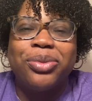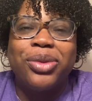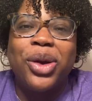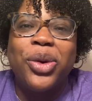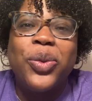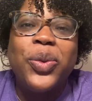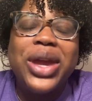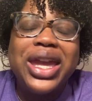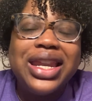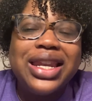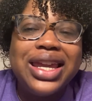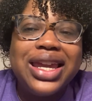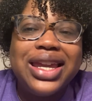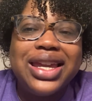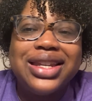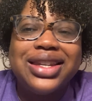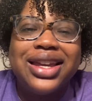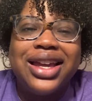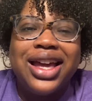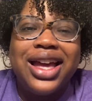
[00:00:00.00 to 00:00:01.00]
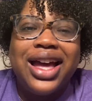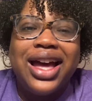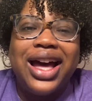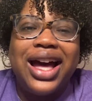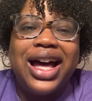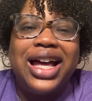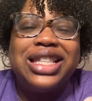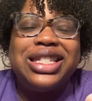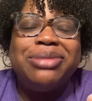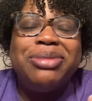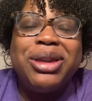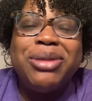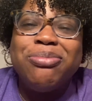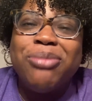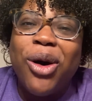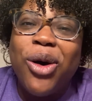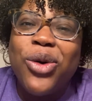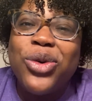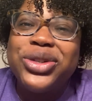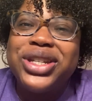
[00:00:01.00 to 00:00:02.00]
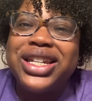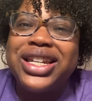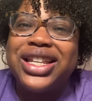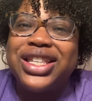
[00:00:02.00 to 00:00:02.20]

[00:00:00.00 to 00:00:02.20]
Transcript: we need uh, to be molded